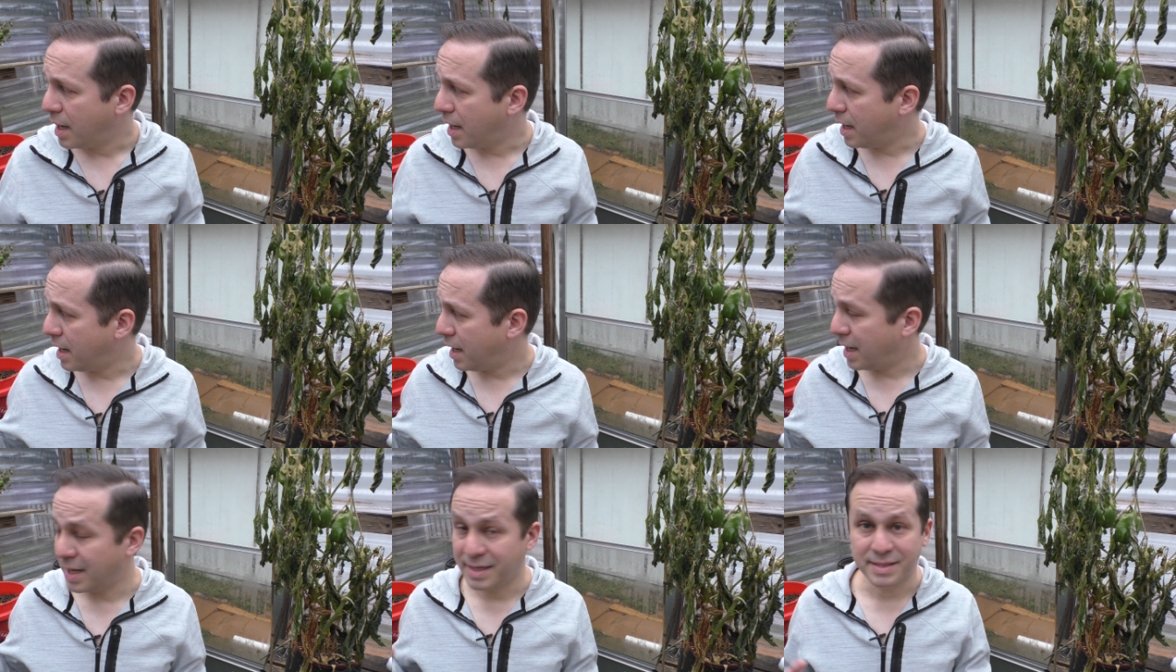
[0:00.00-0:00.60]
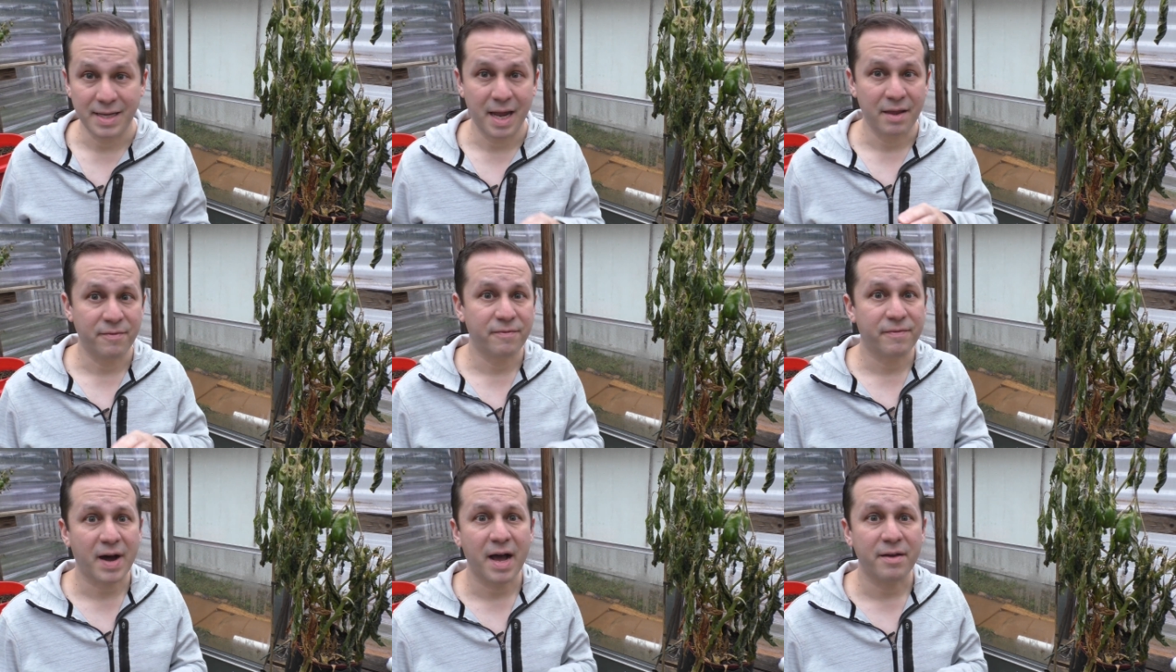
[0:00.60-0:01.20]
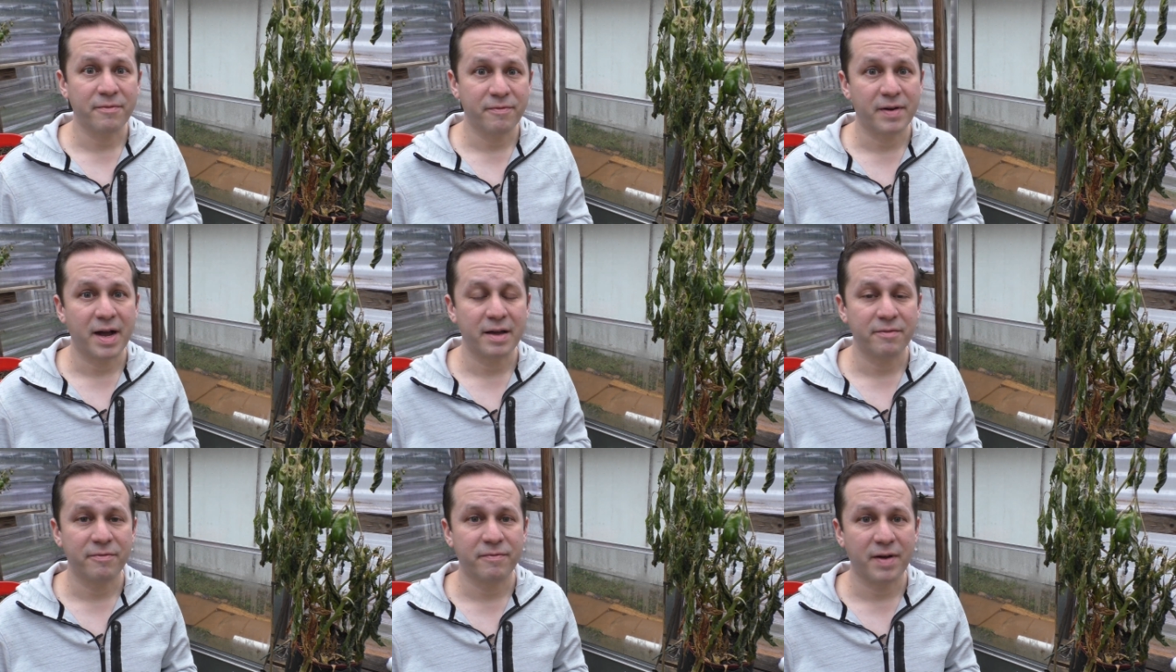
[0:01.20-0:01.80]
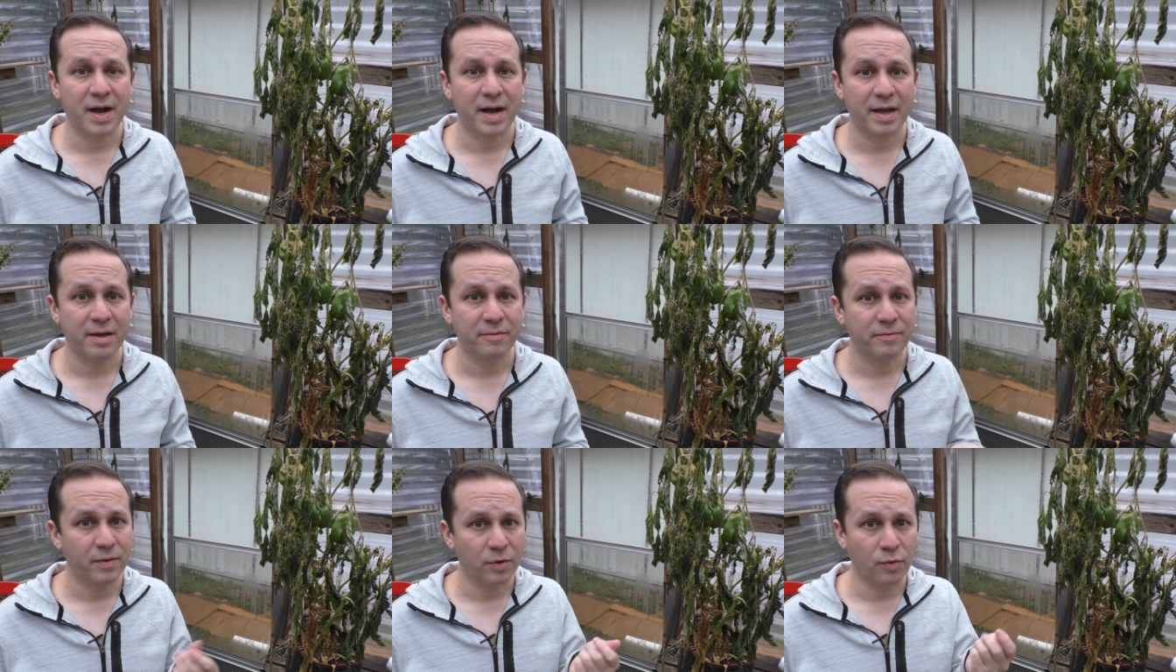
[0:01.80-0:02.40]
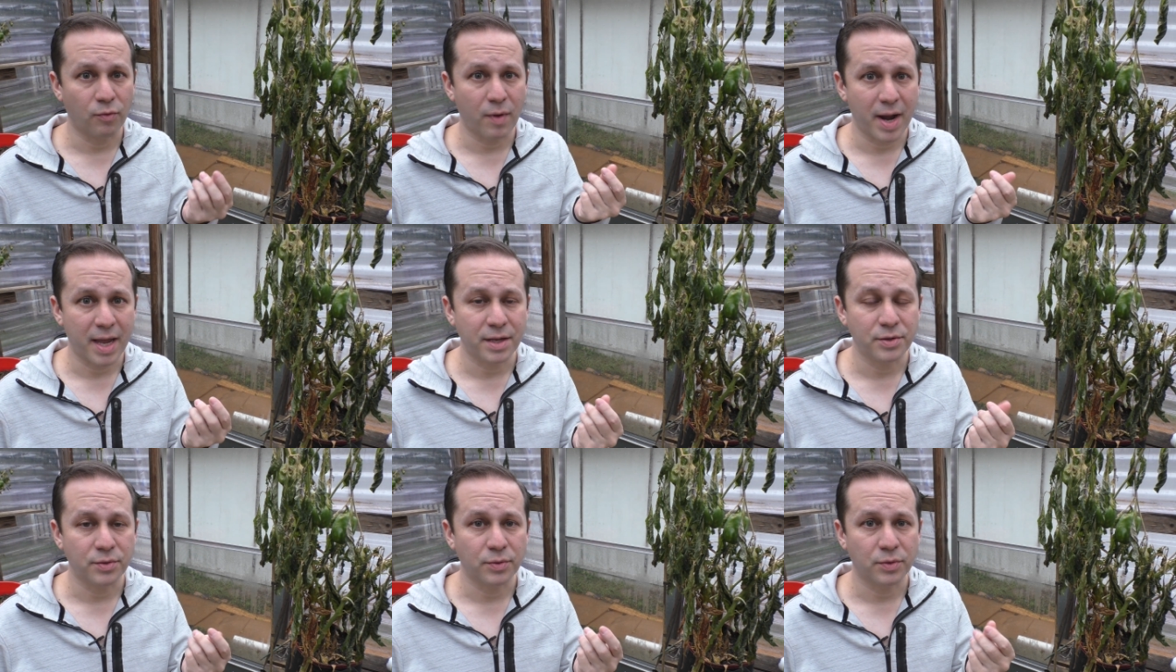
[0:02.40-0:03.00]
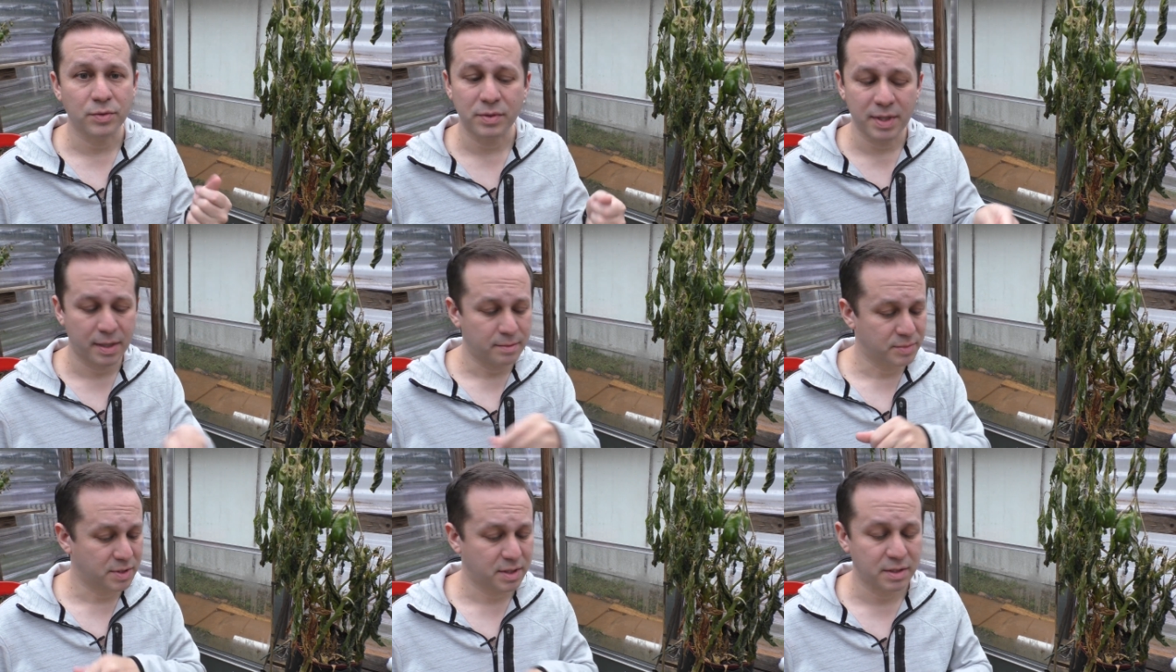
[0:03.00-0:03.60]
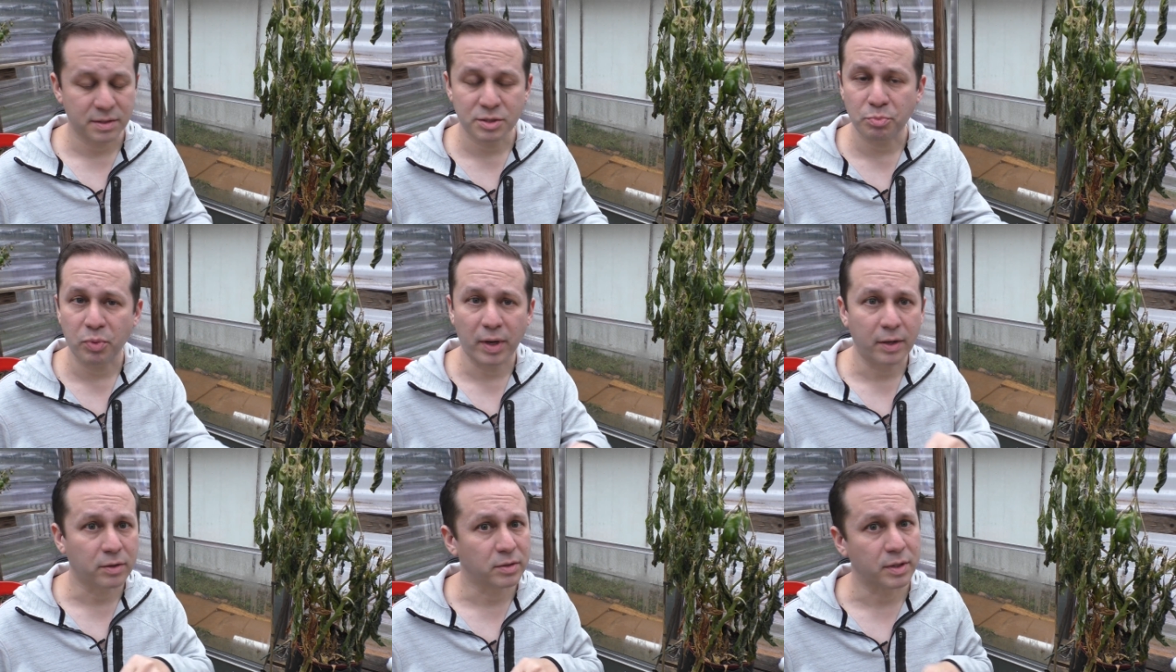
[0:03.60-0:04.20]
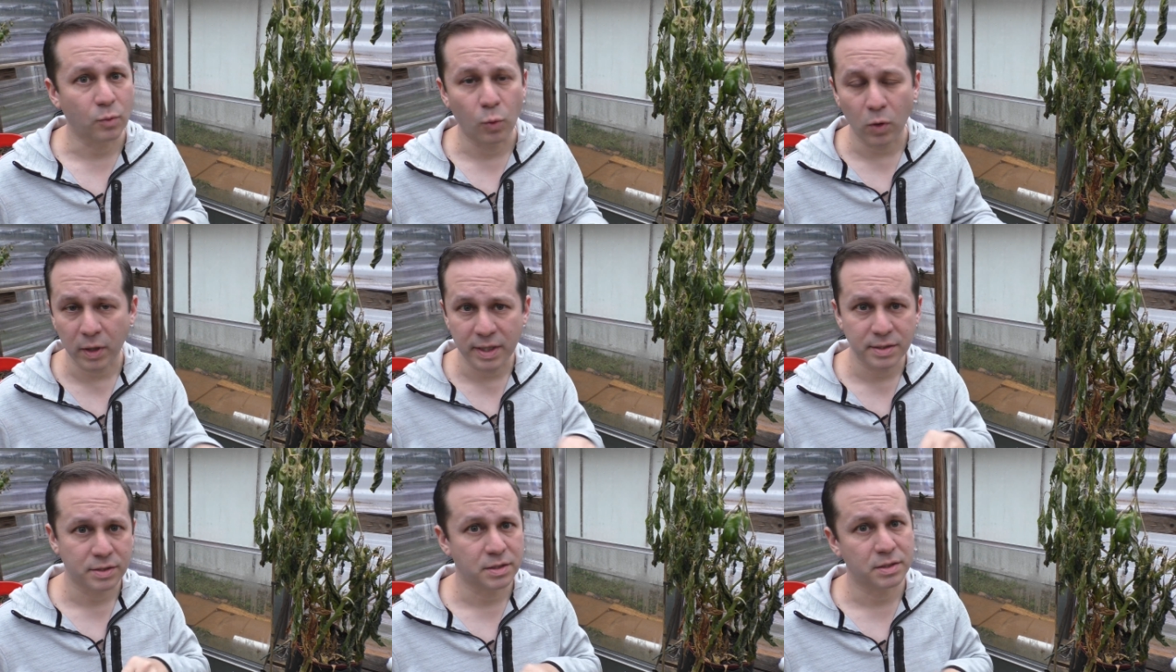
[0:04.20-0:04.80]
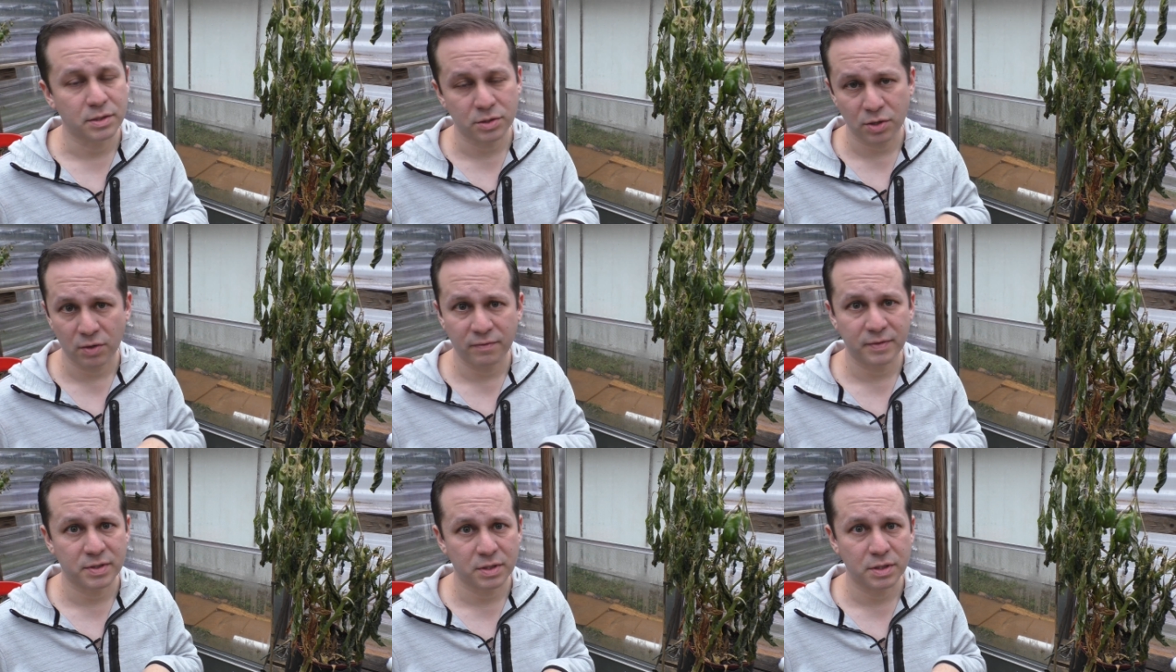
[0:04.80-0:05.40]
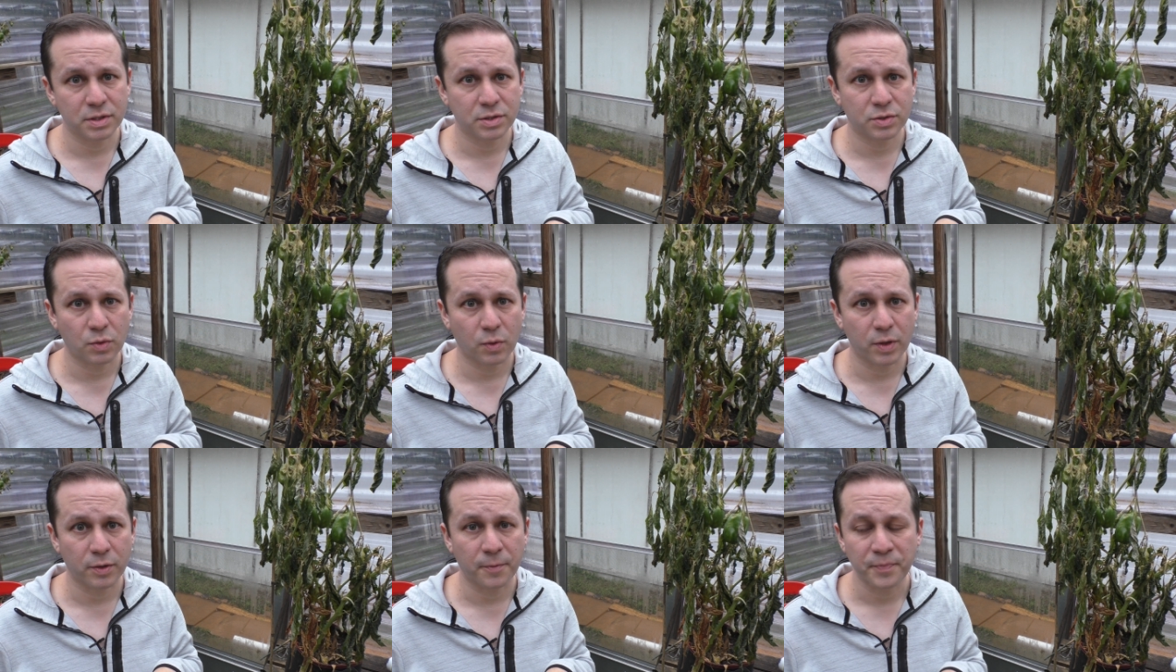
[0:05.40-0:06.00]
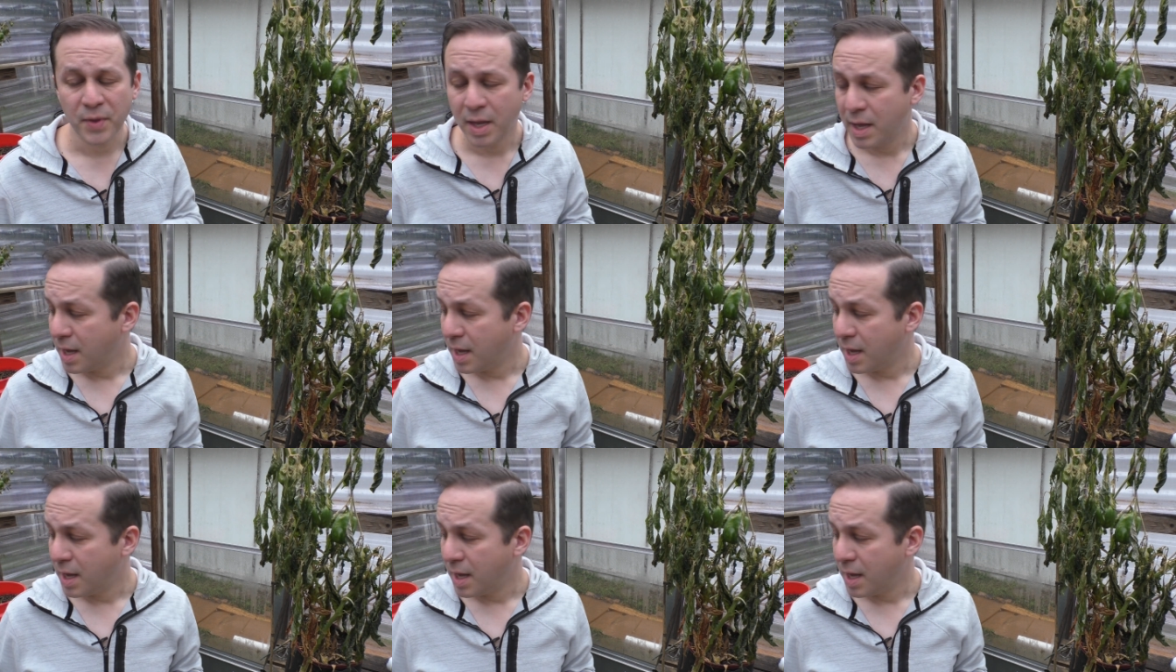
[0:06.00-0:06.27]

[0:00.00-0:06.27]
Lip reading: It is a 555 granule that I'm just going to sprinkle and work into the surface of the soil,